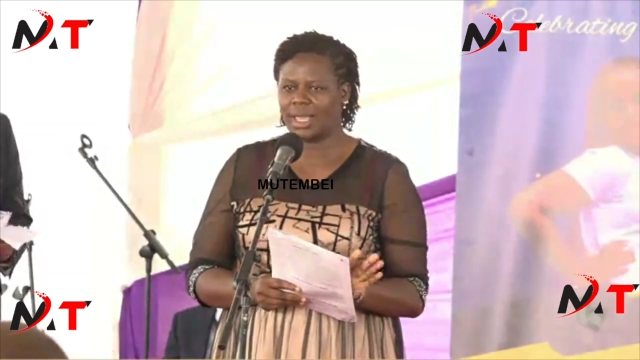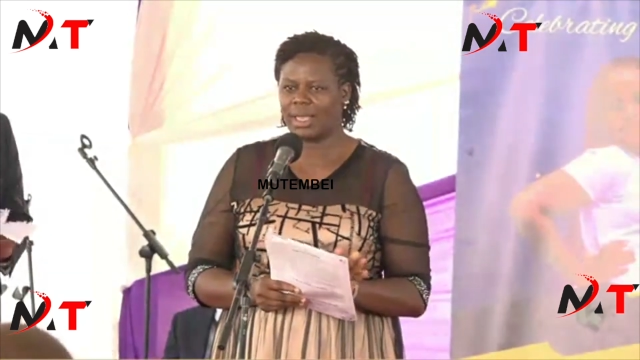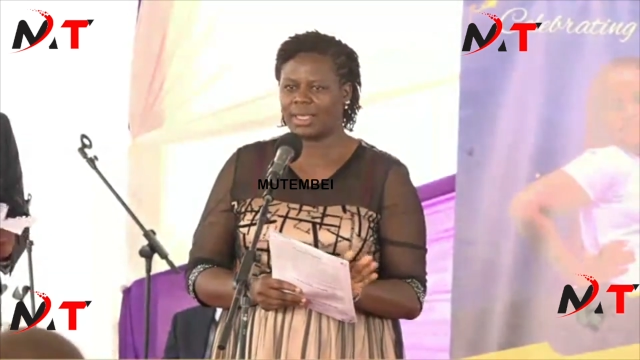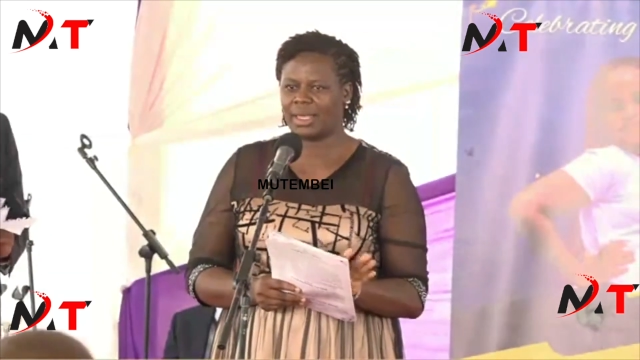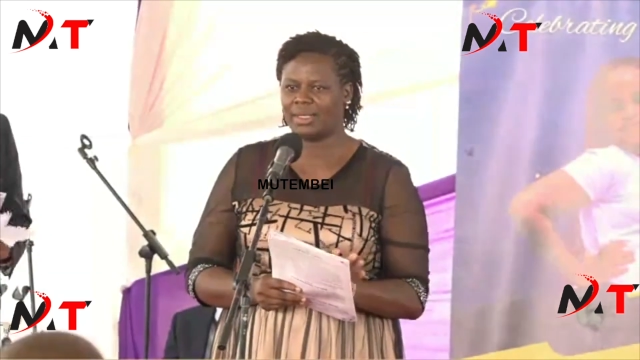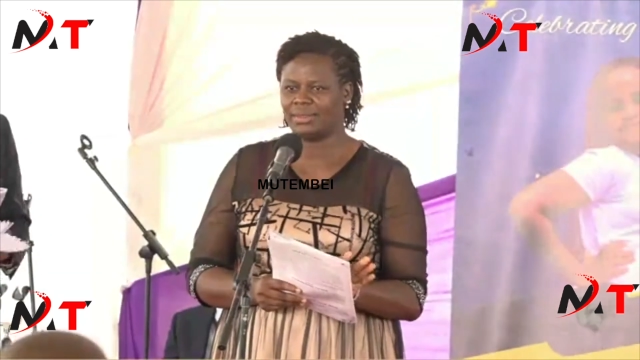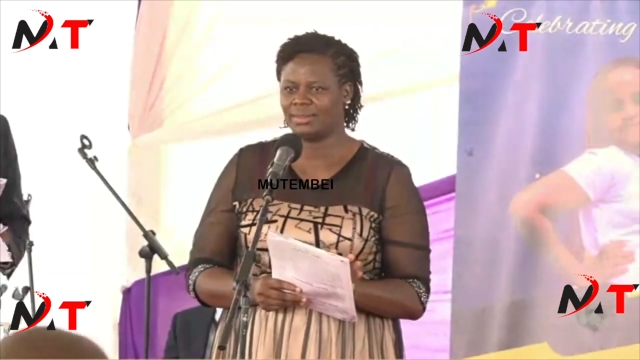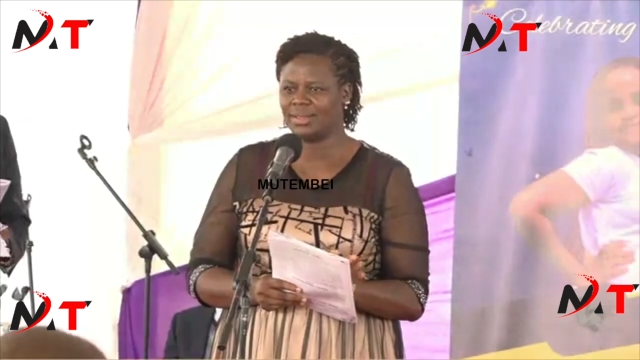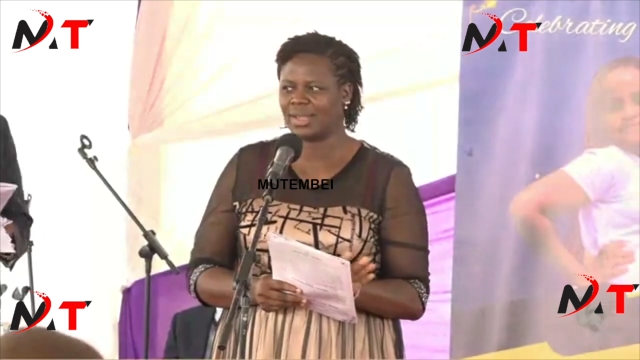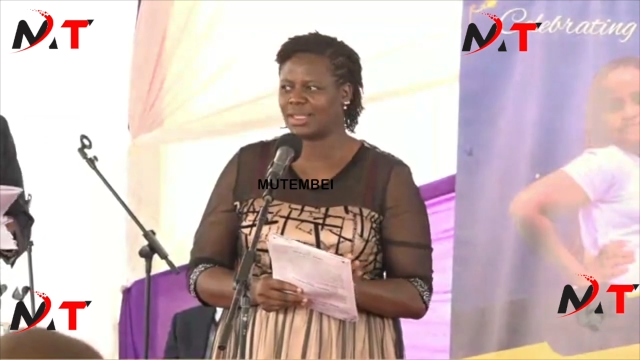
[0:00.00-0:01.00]
I can
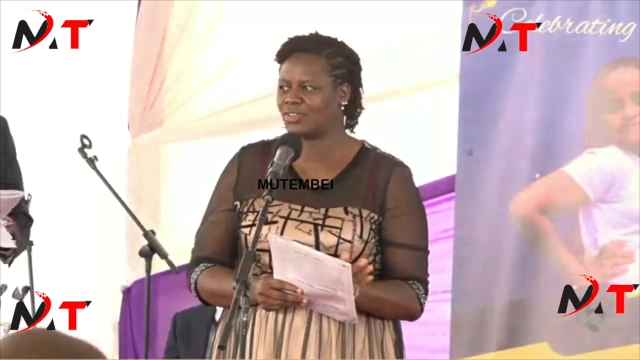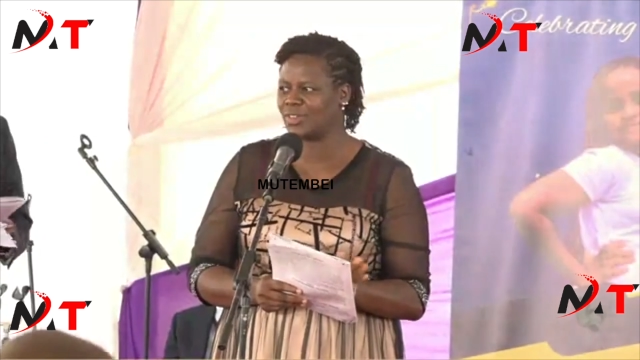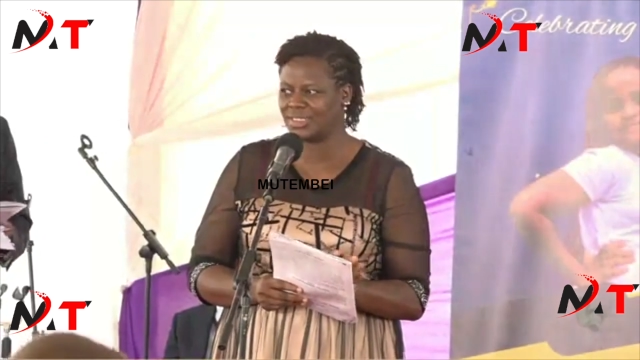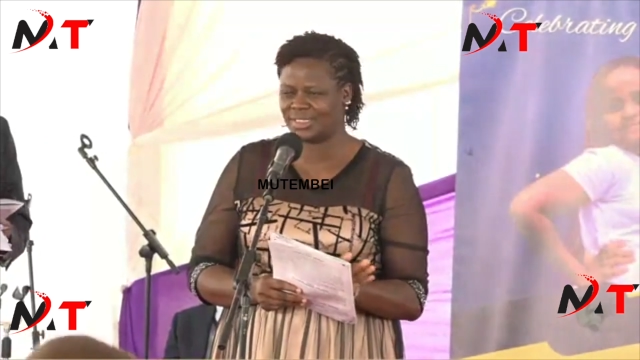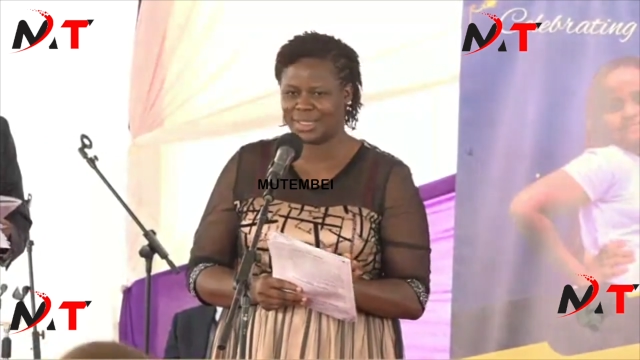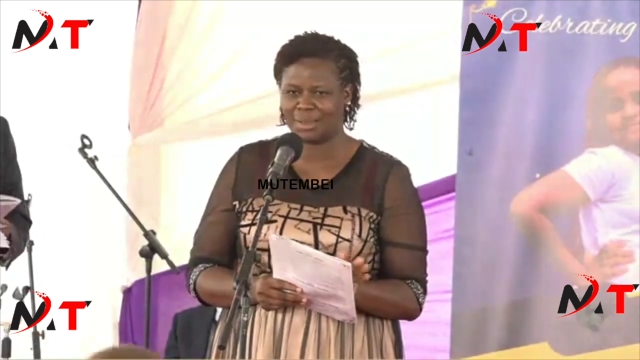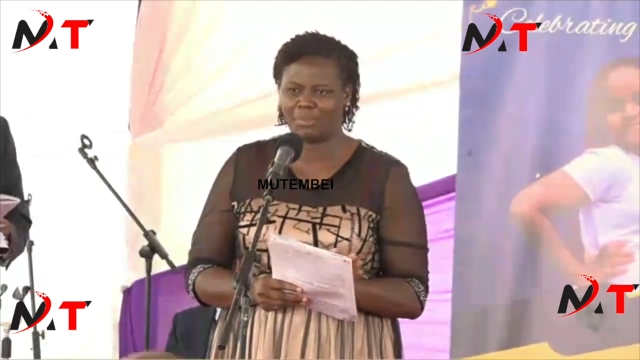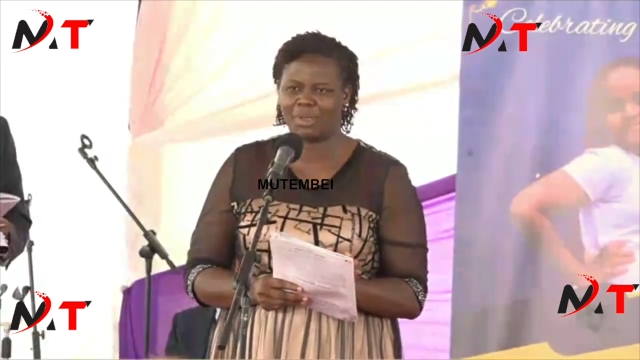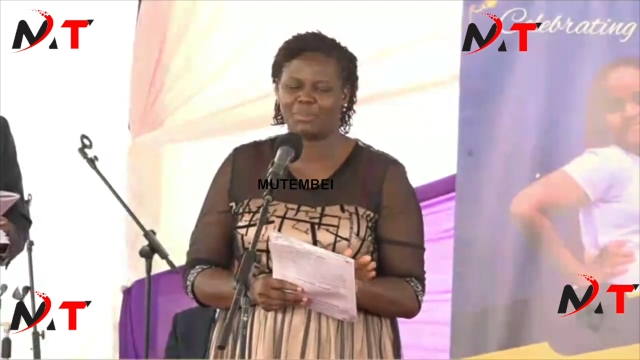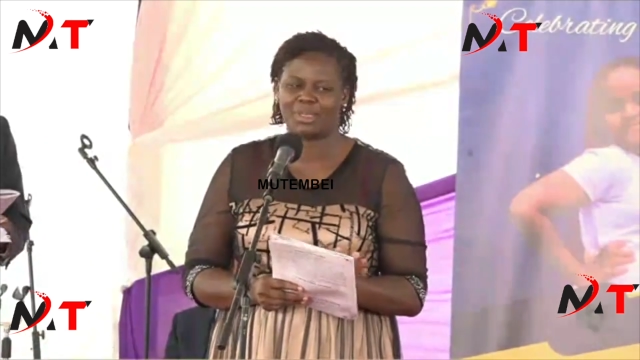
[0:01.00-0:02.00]
rightfully say
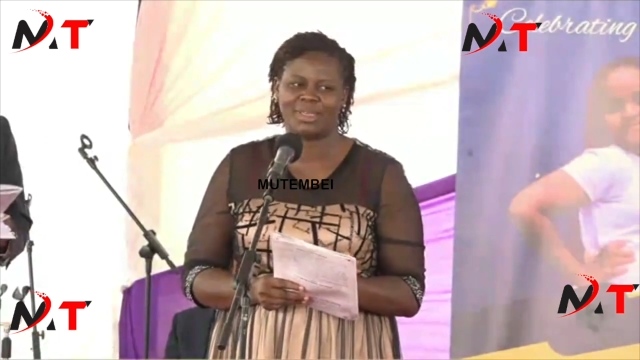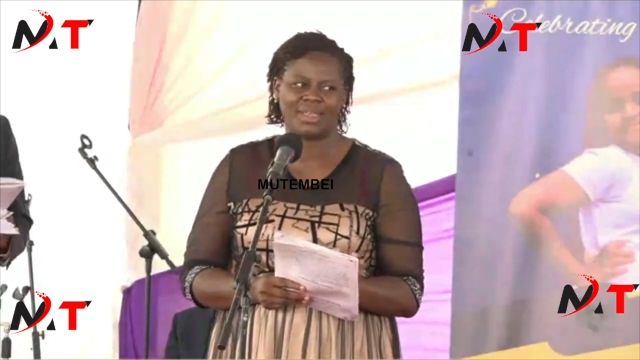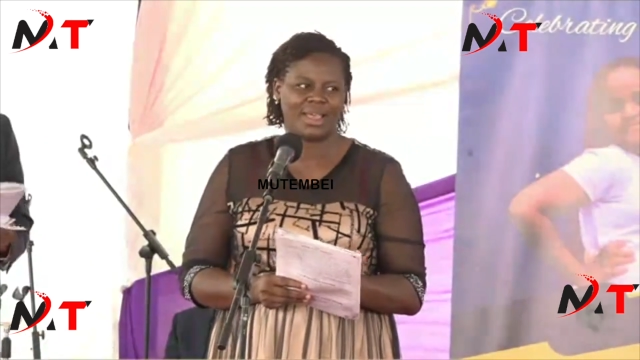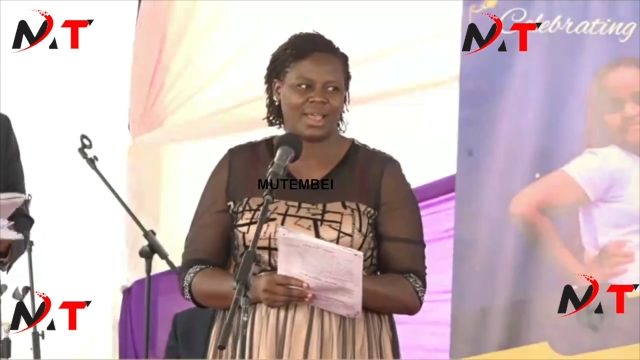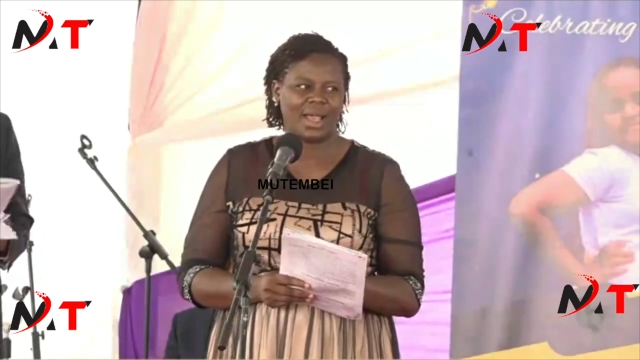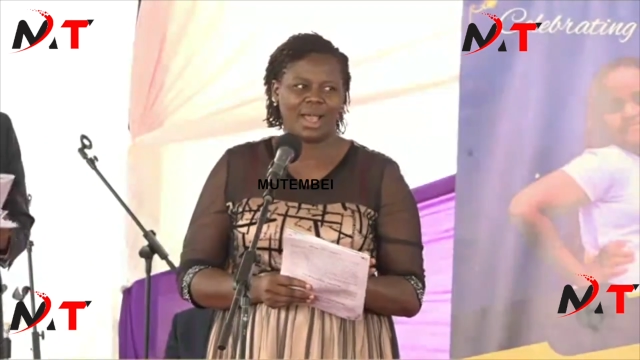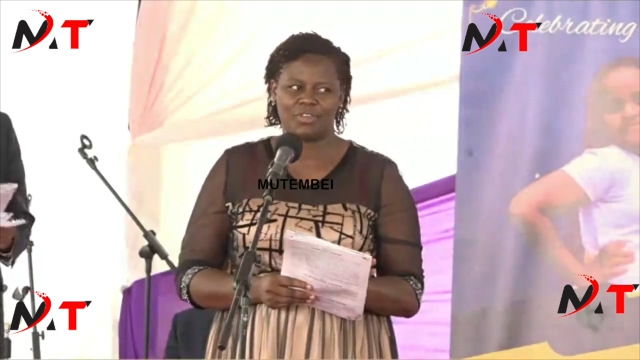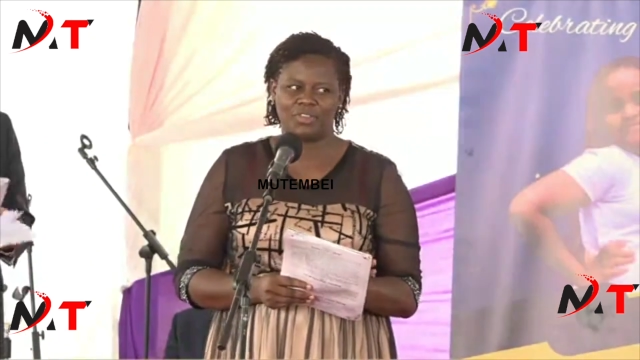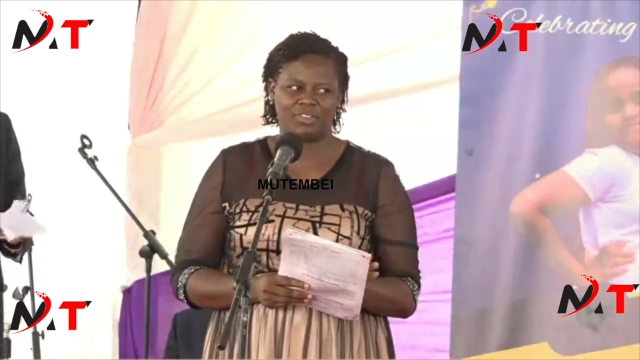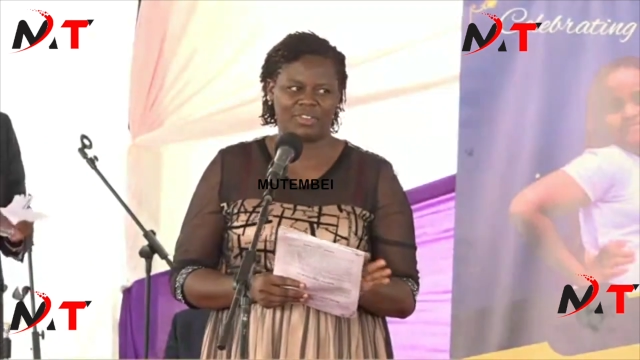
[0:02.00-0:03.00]
maybe her
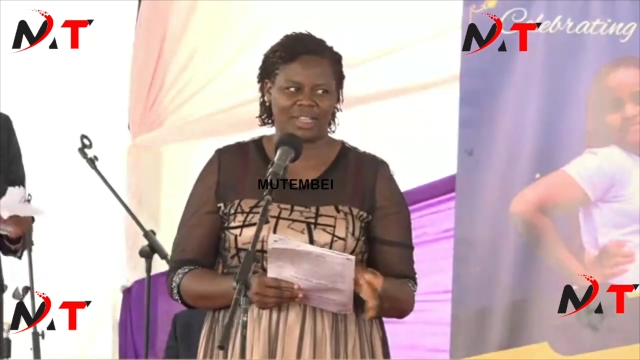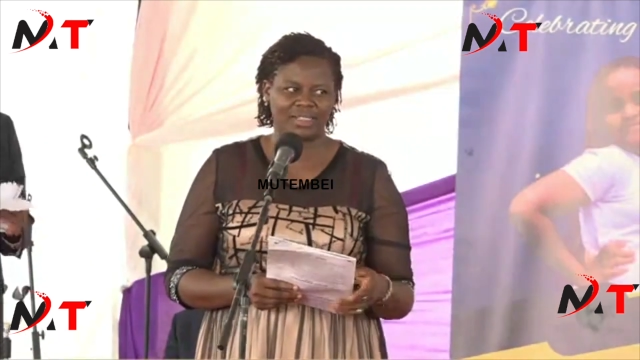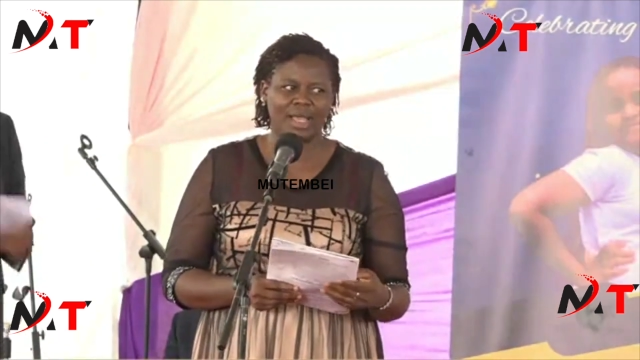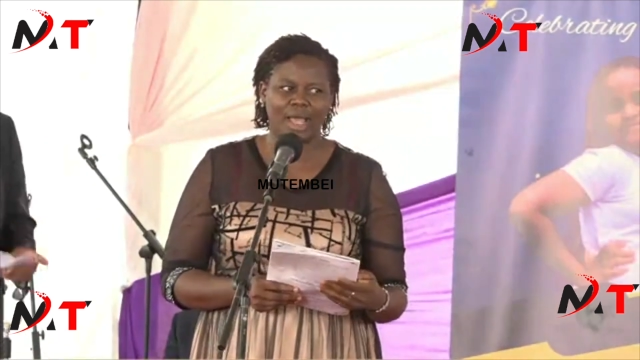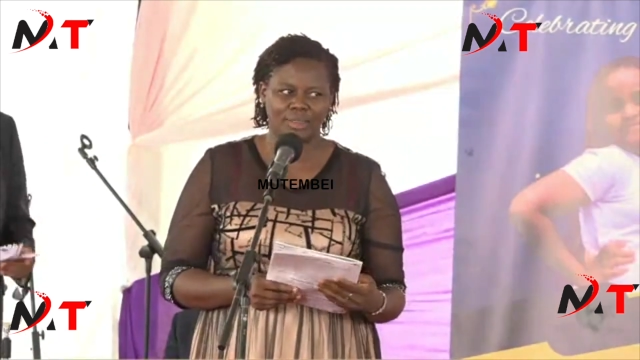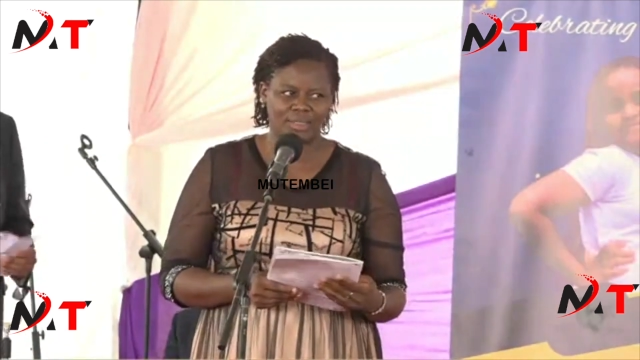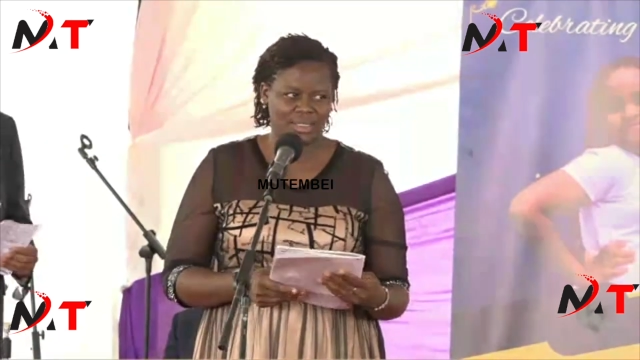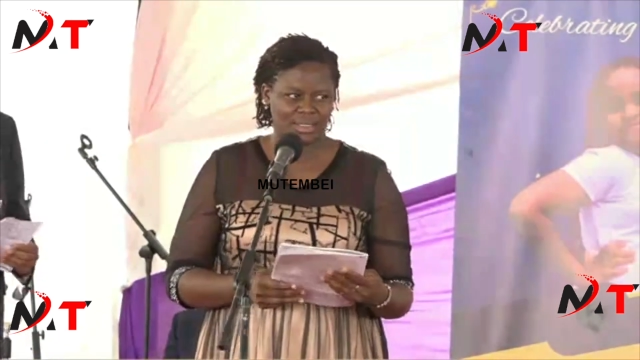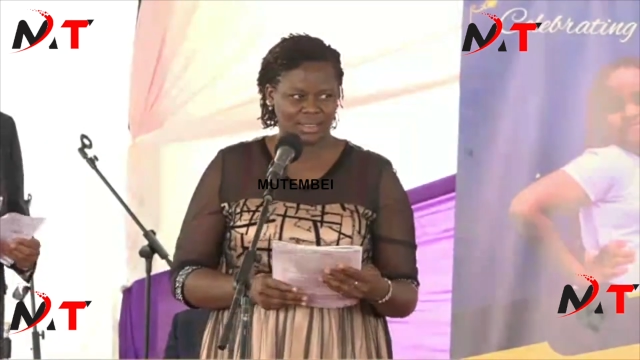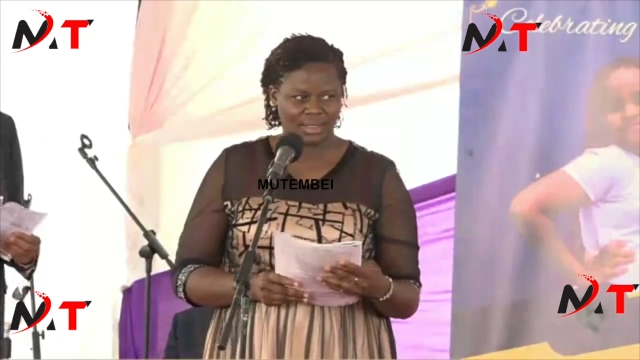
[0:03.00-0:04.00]
favorite aunt.